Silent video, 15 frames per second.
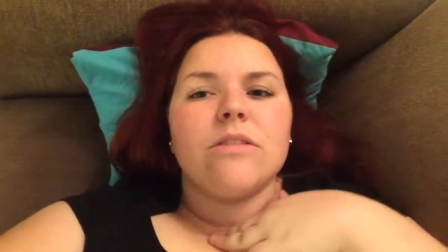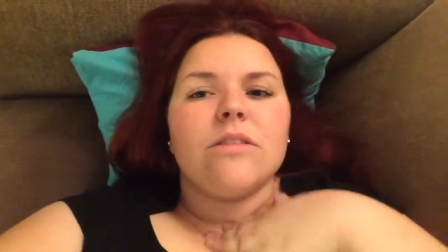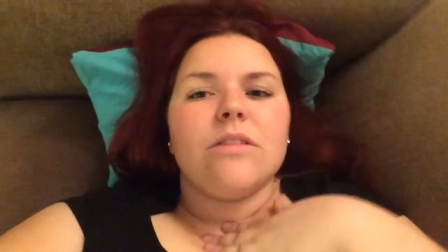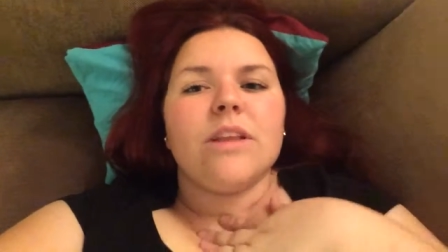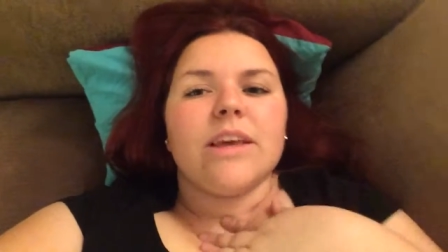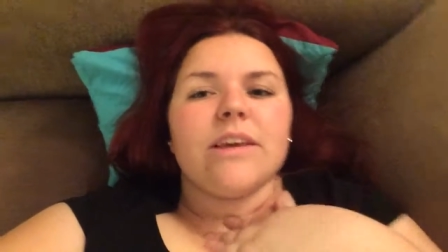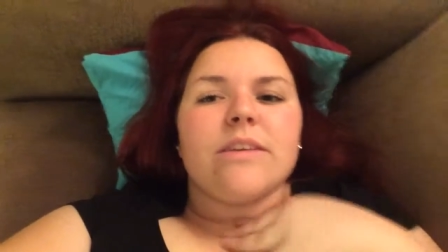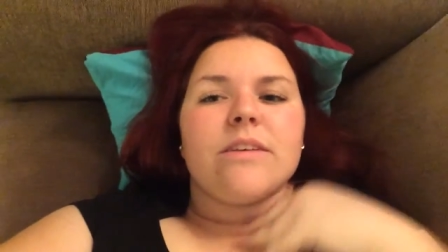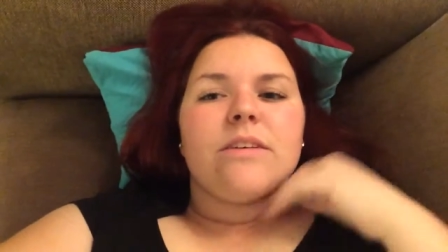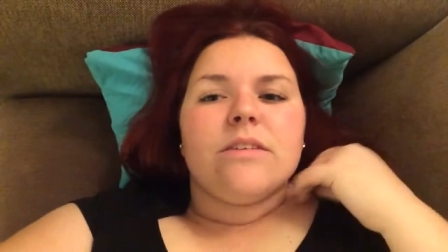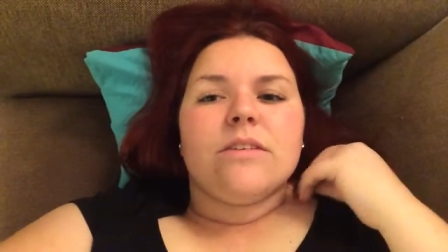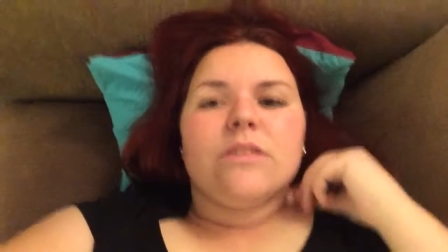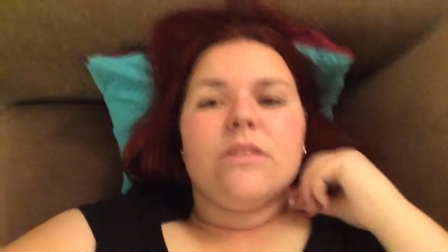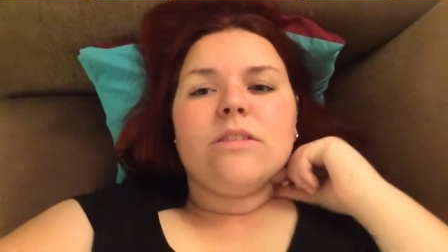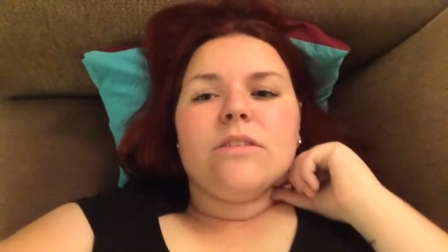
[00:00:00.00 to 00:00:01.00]
like
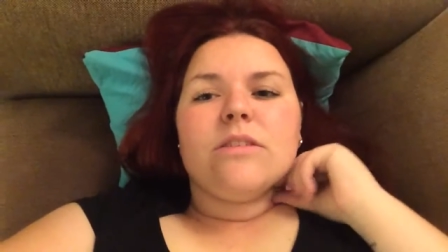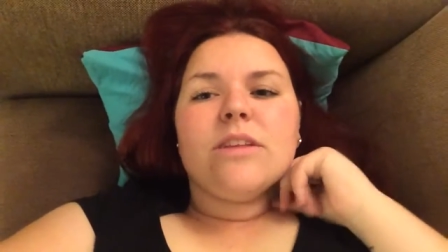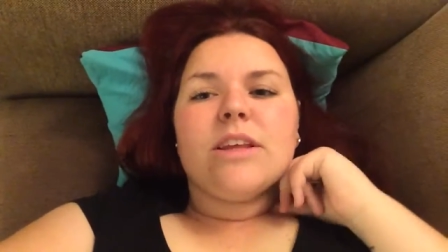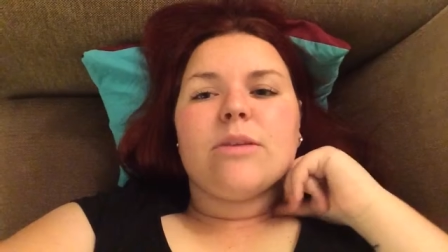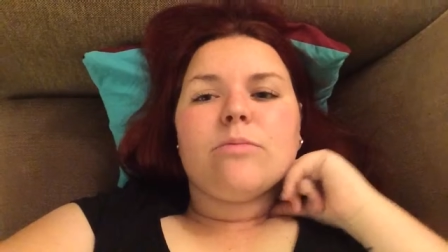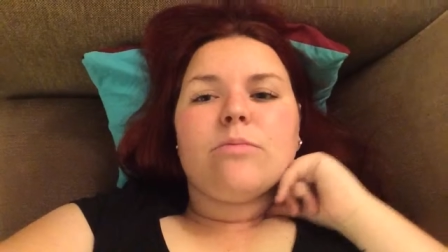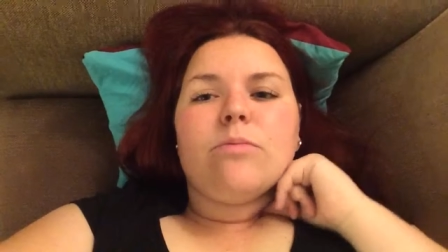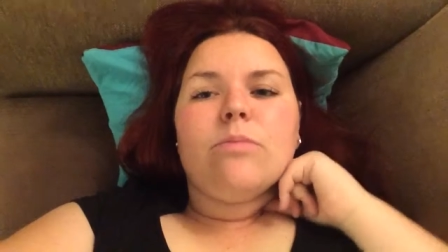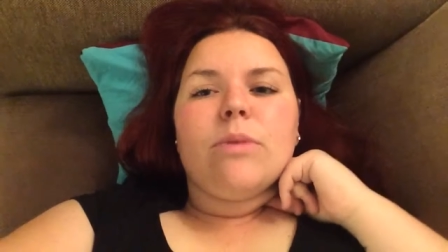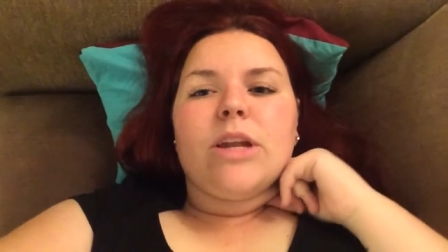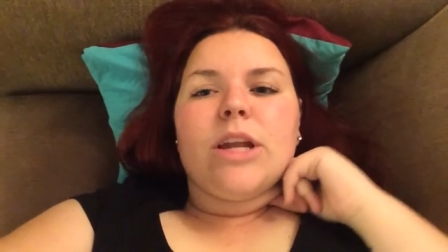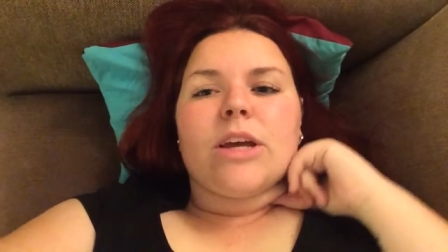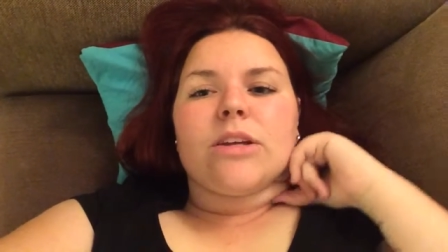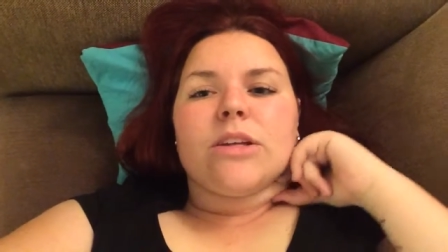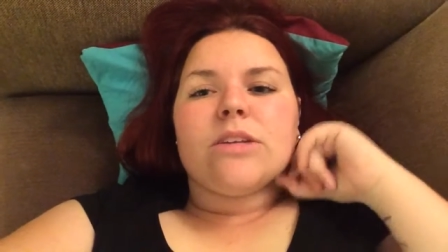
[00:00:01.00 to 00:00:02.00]
like my
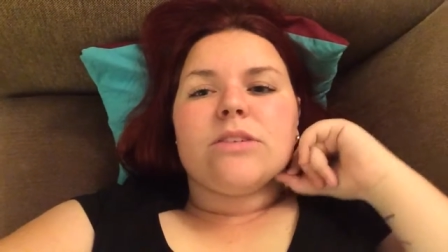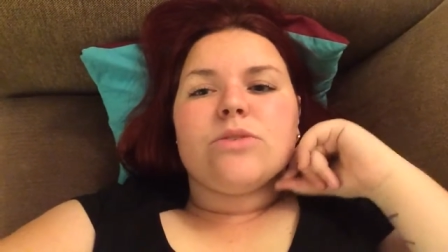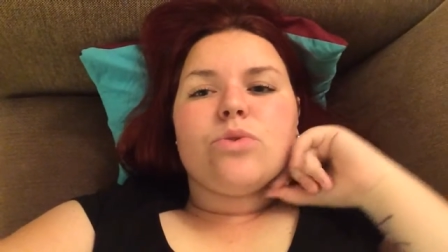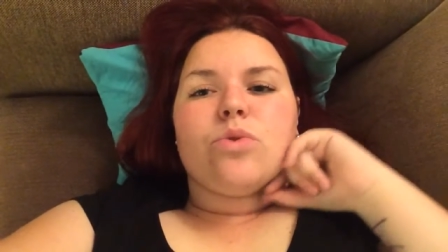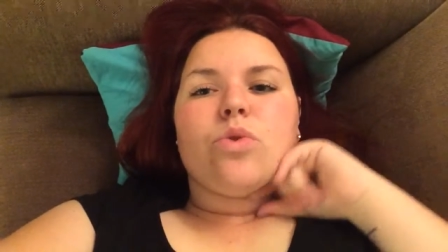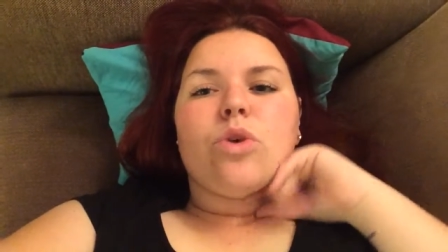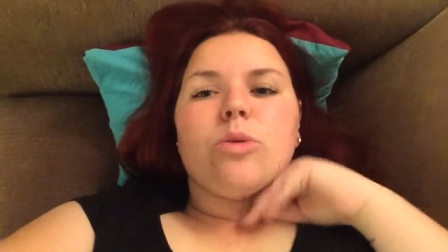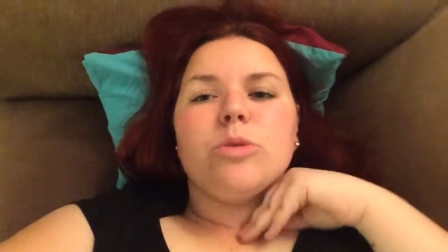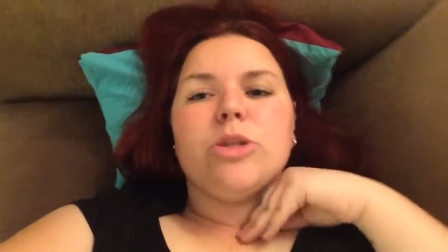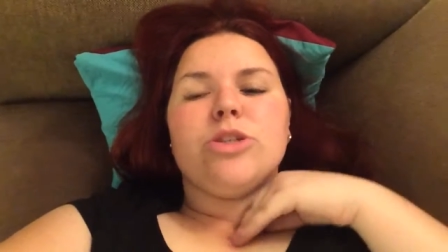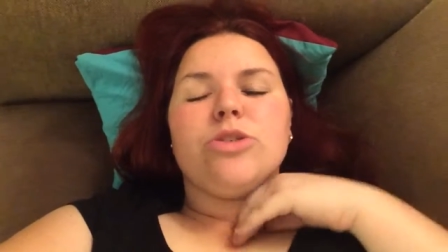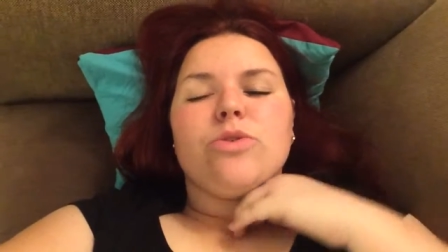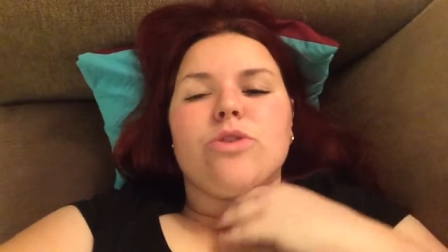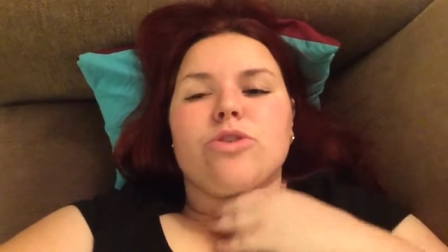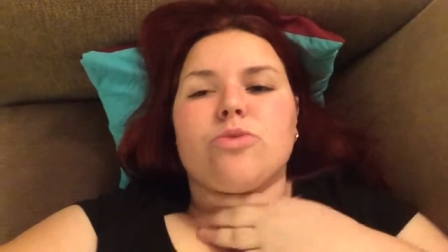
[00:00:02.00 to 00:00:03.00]
neck doesn't normally
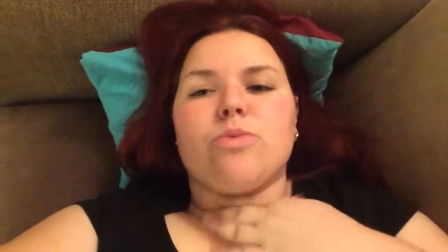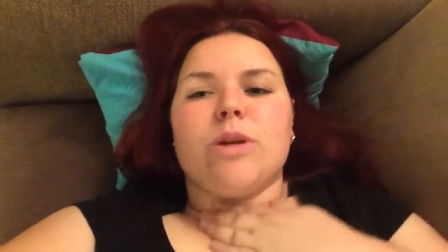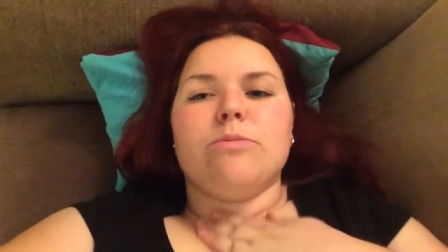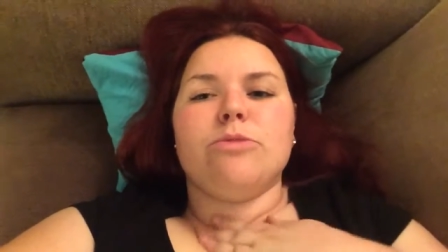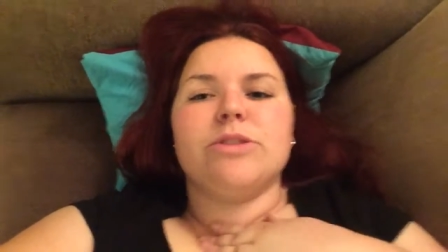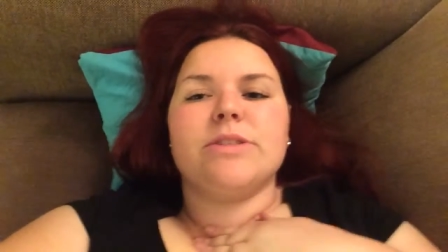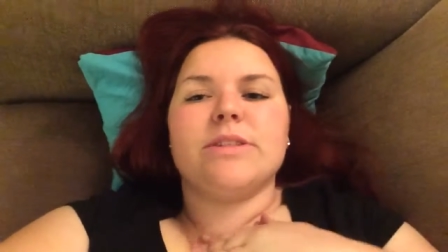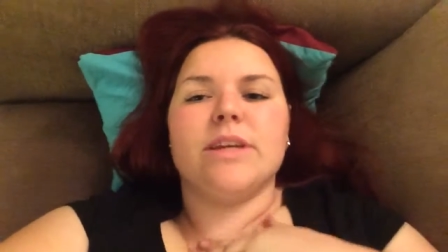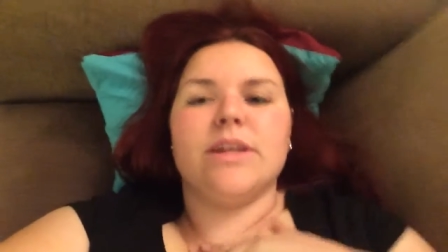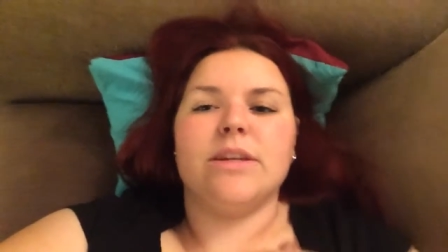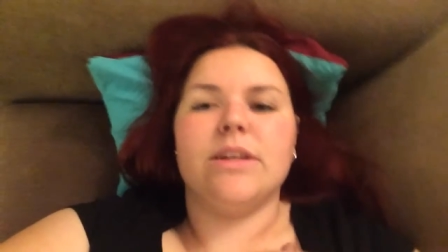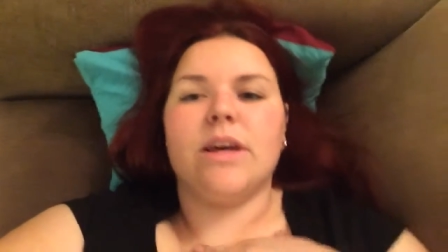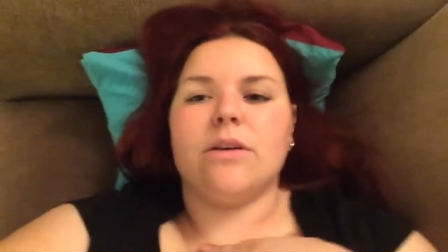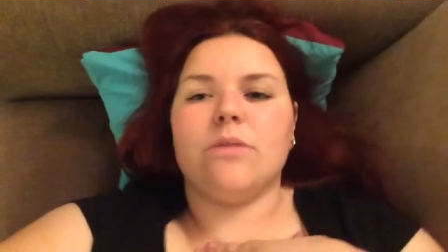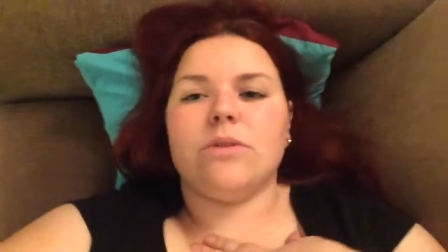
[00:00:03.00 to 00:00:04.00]
do this when I'm just laying
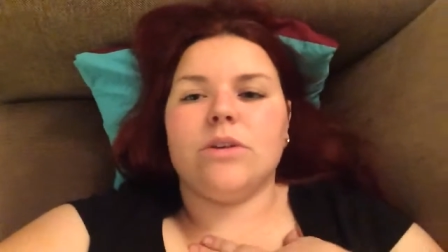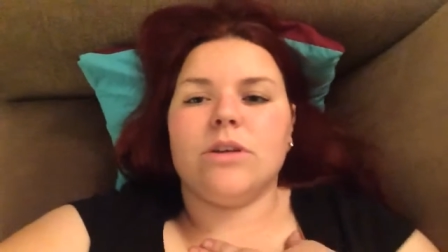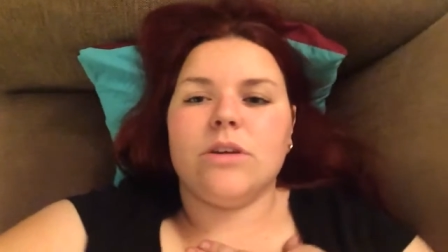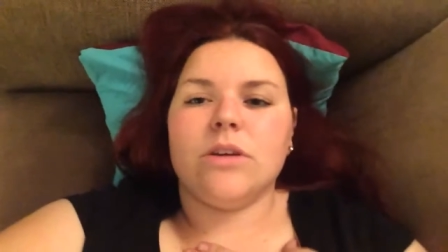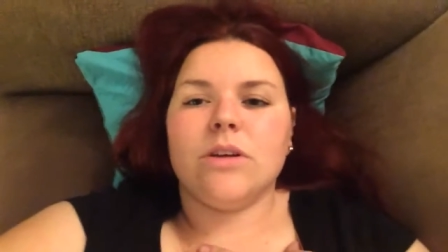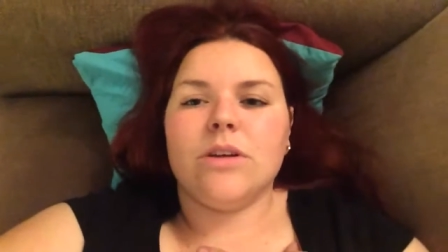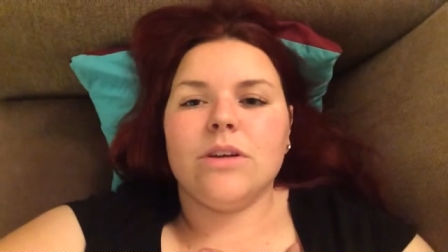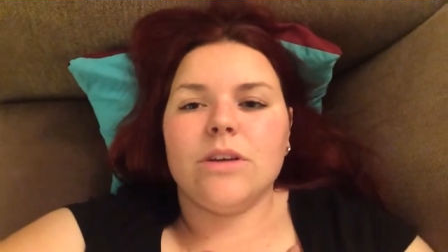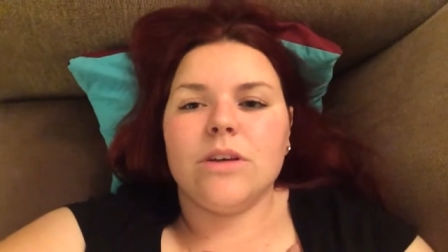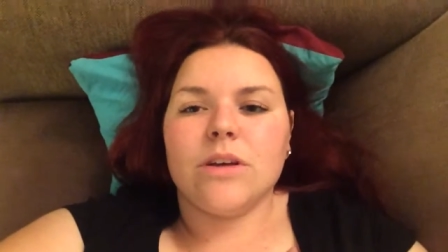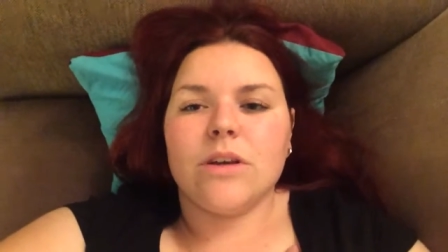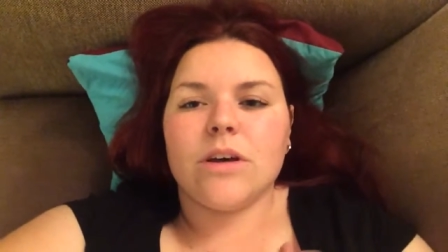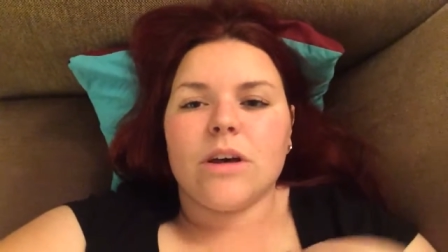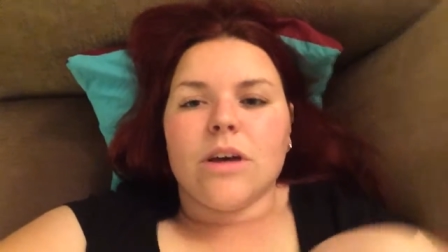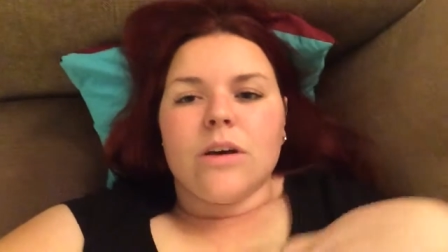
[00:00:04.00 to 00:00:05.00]
down.
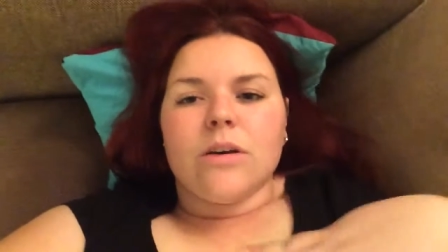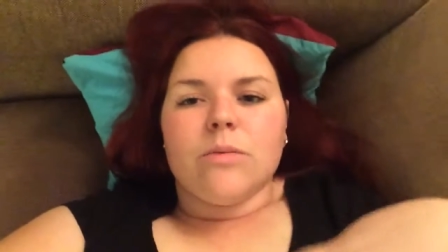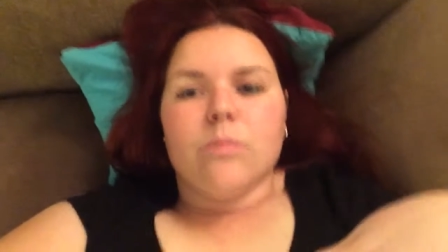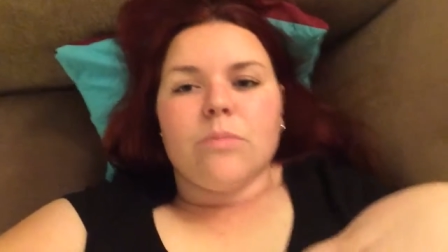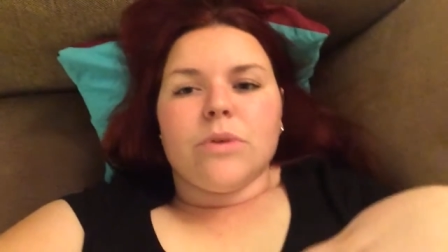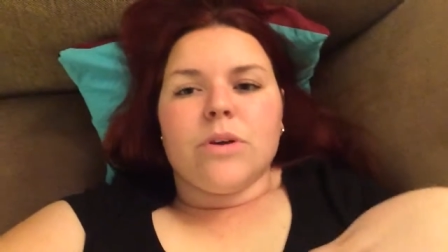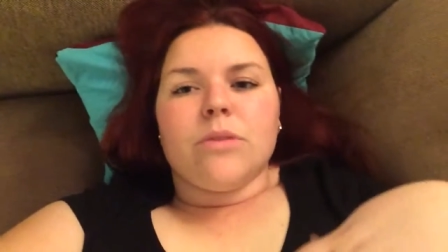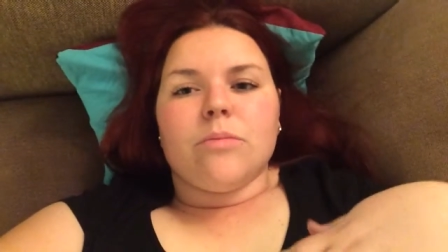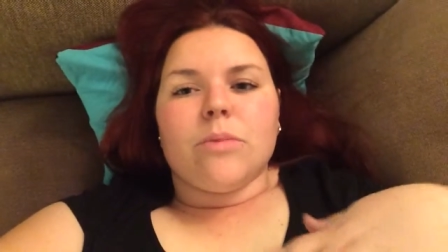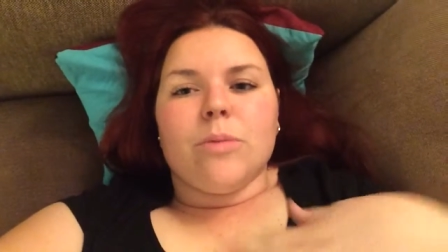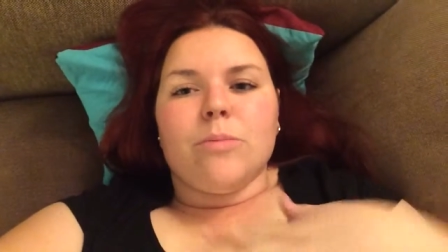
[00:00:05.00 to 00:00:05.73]
Uh, but my